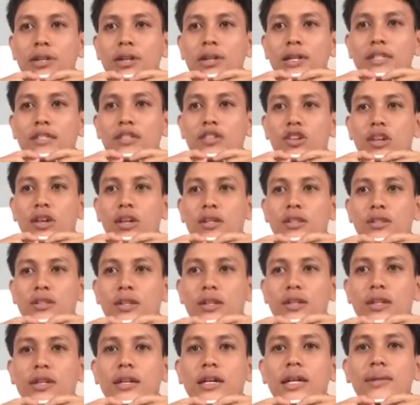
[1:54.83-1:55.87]
exchange
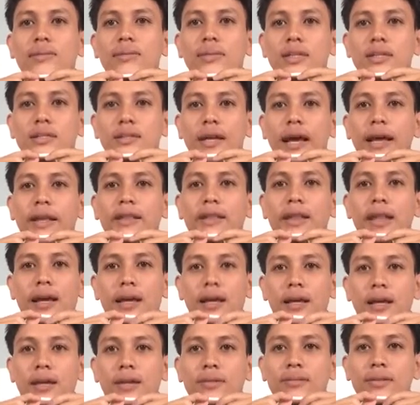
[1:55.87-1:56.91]
agreement that
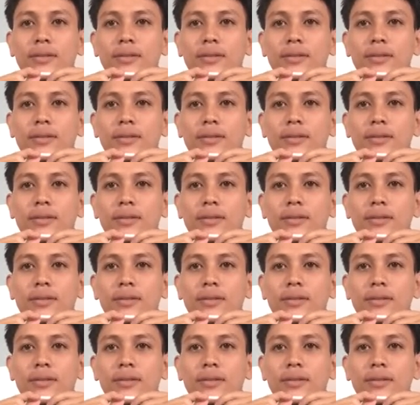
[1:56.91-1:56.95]
day.